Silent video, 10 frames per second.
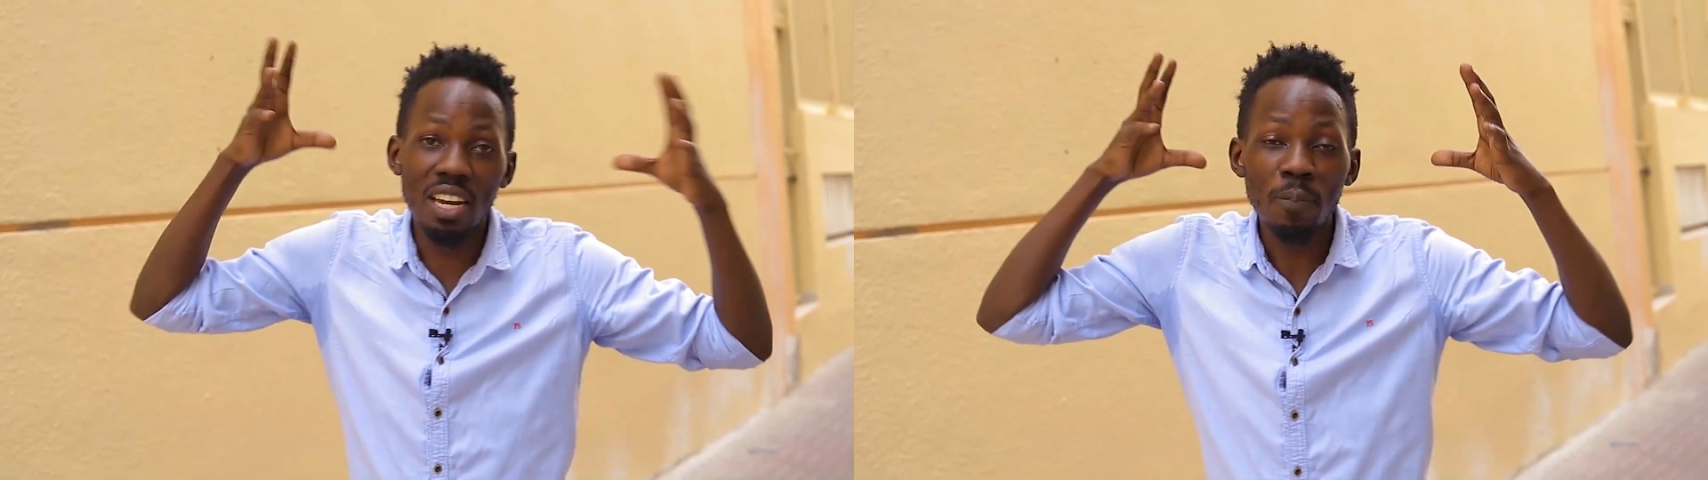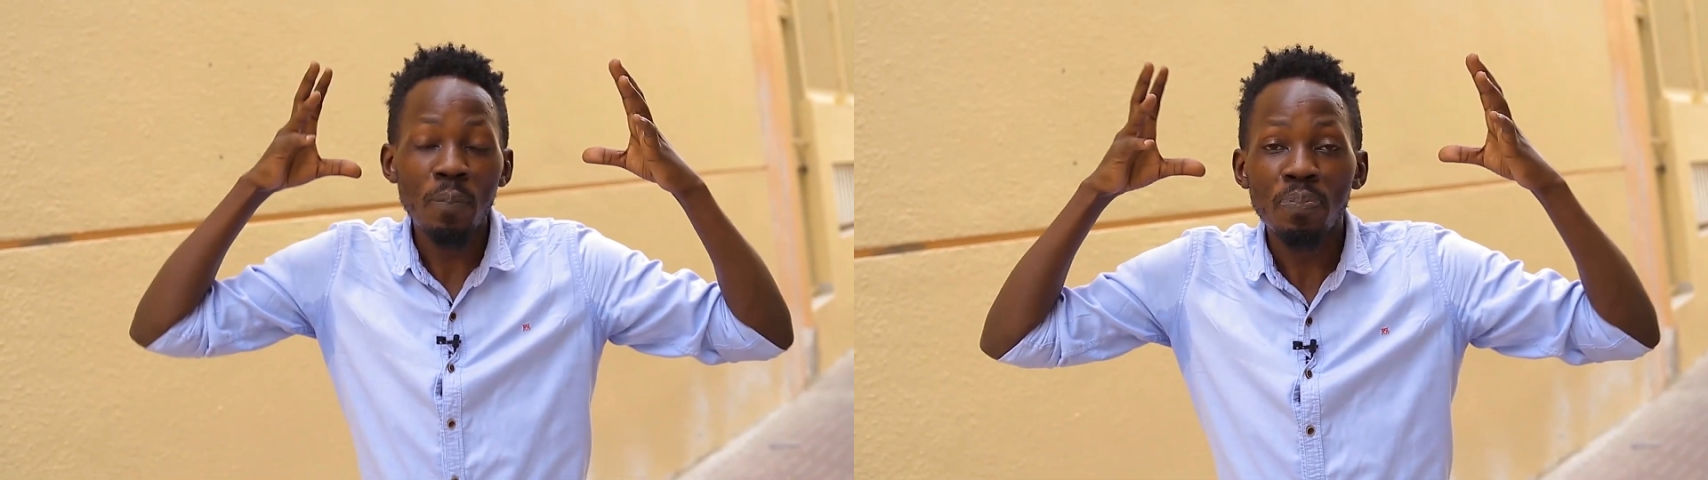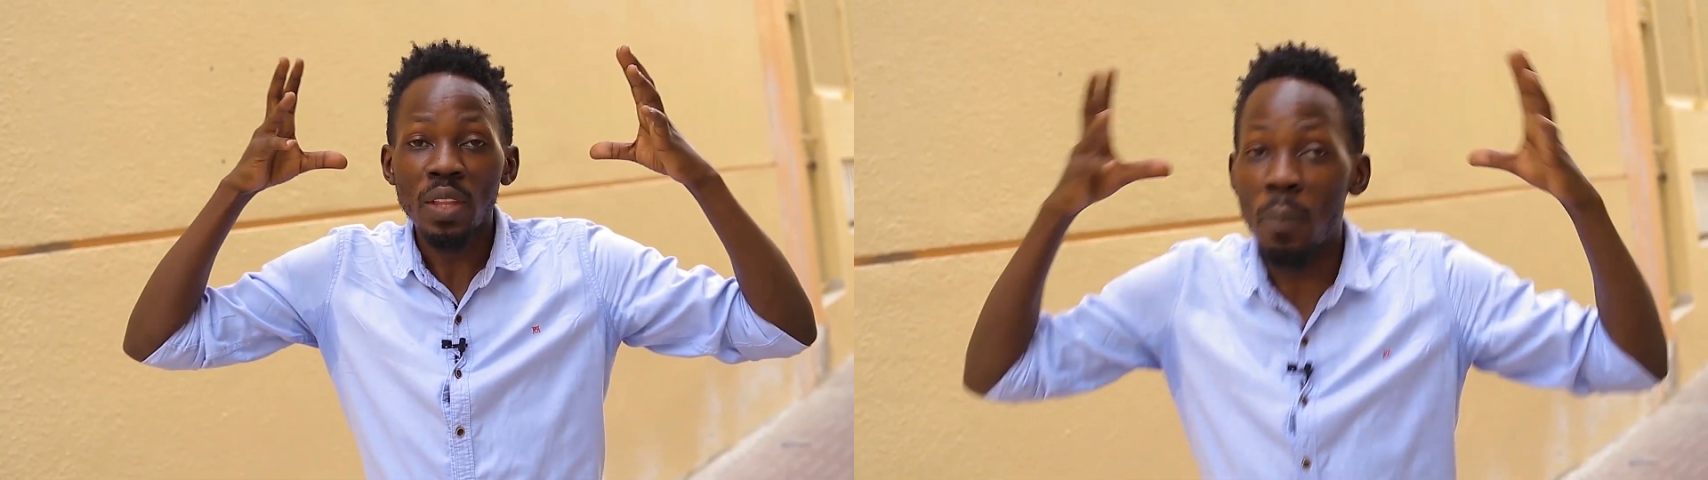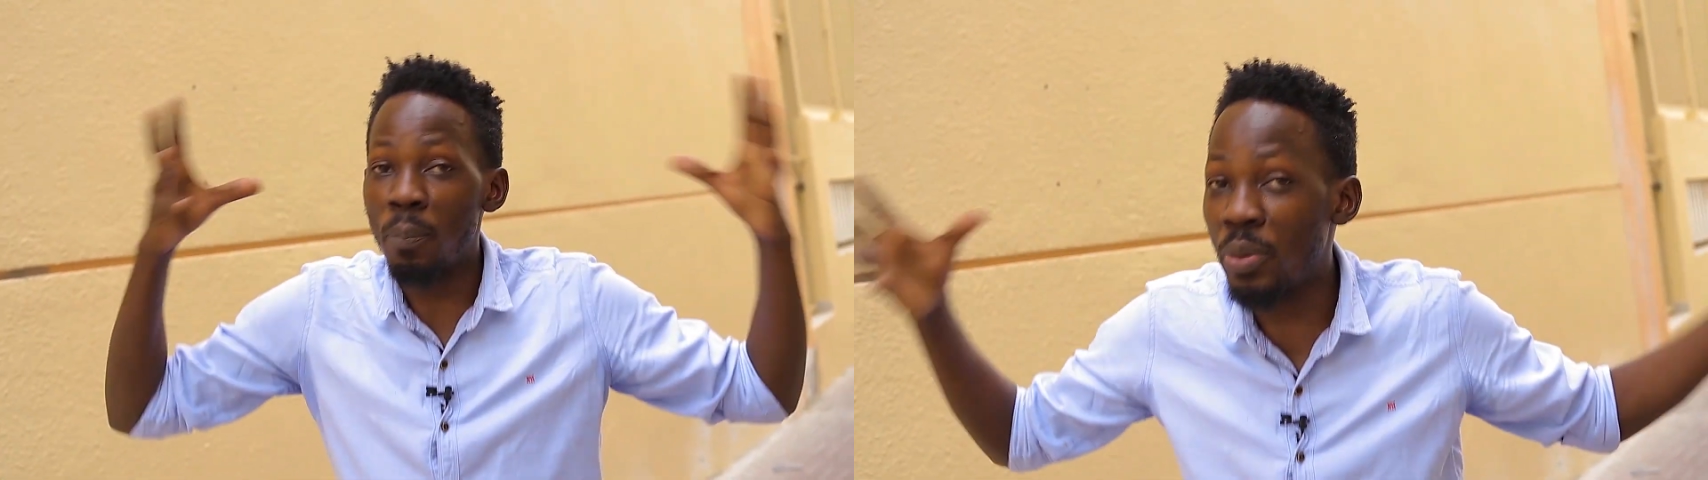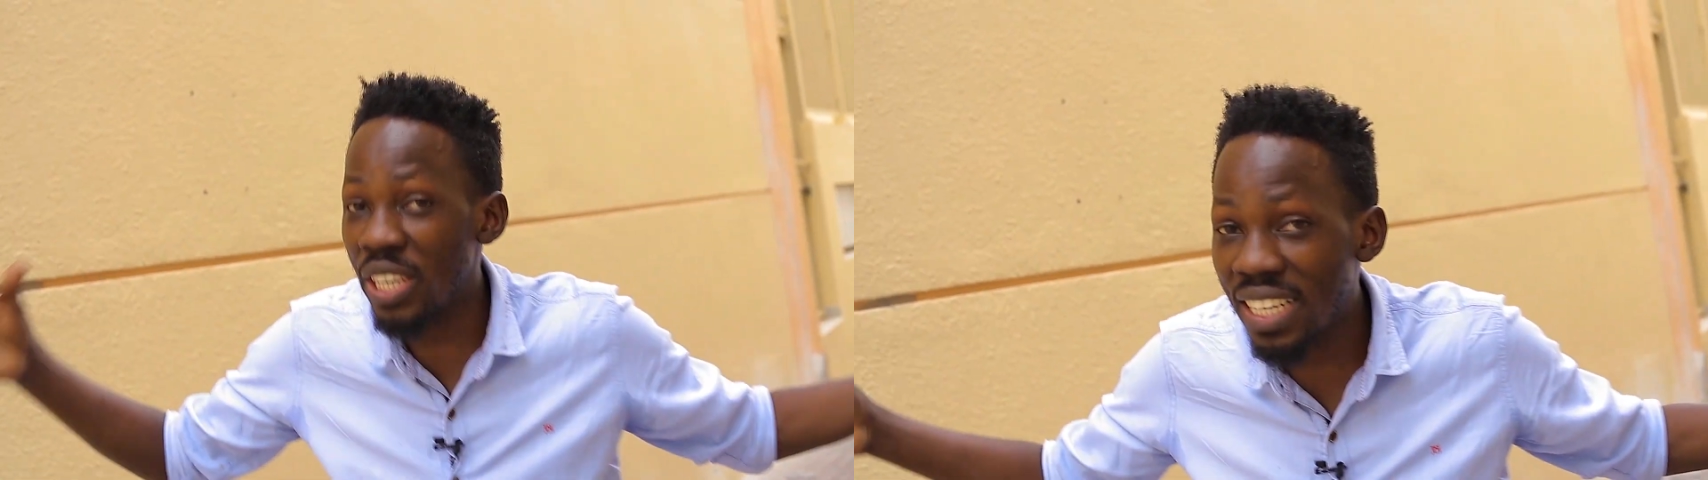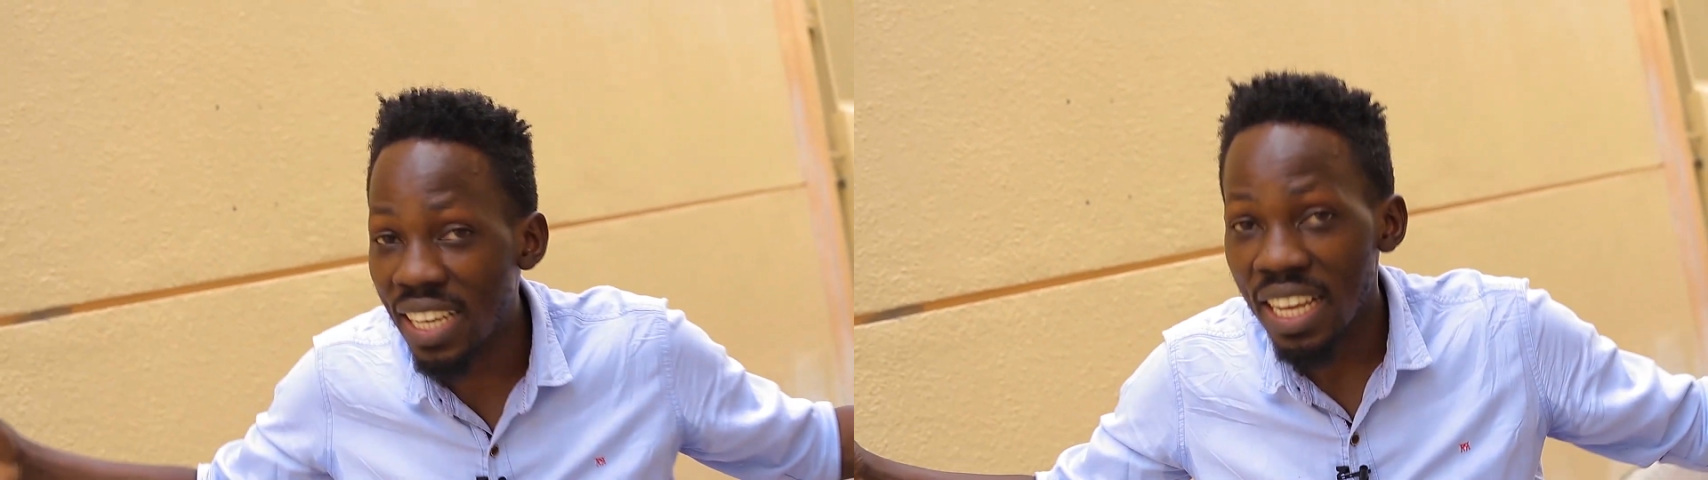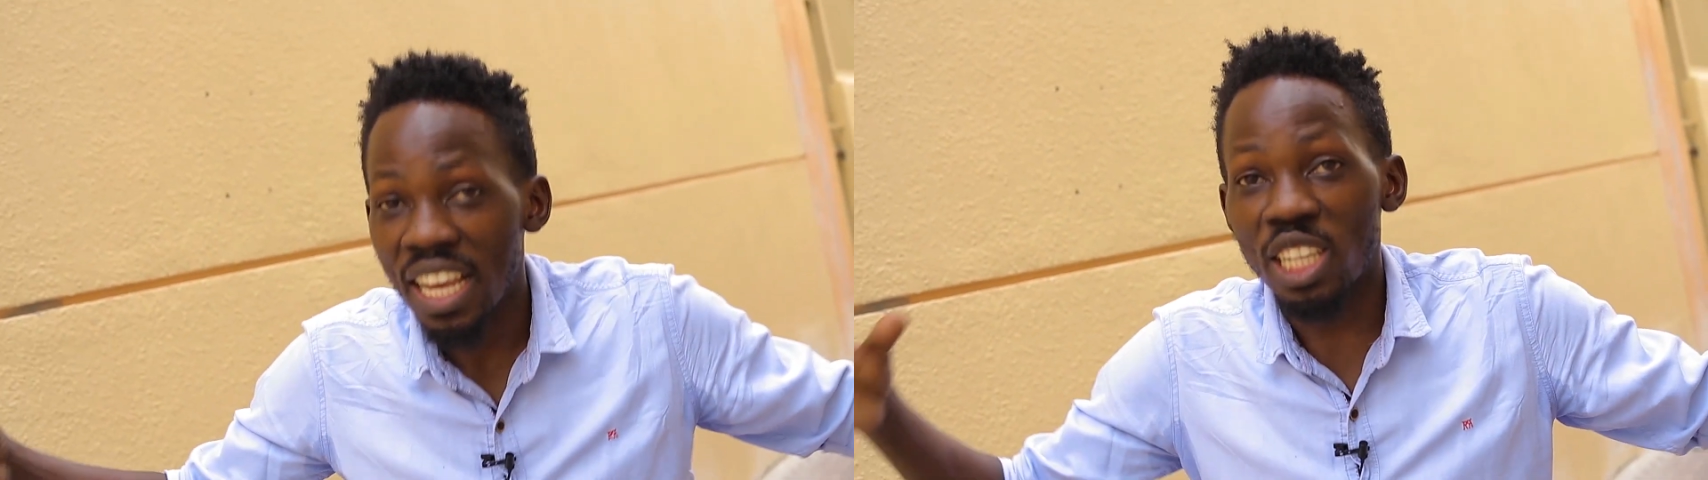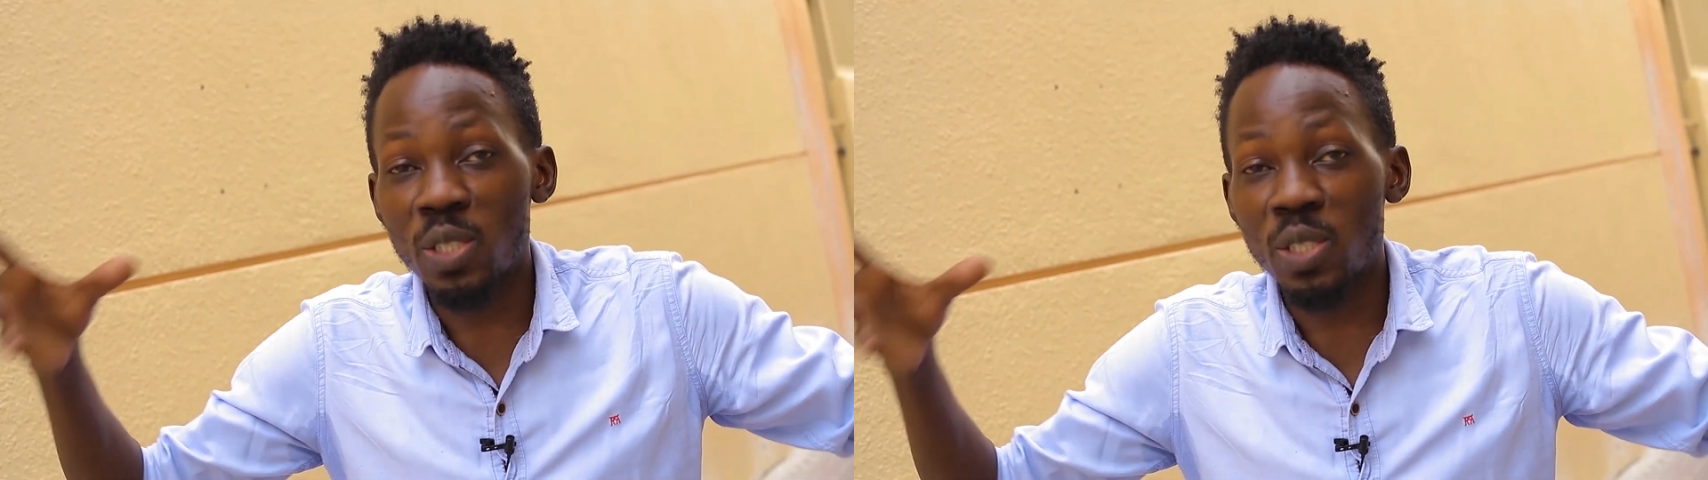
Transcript: and big,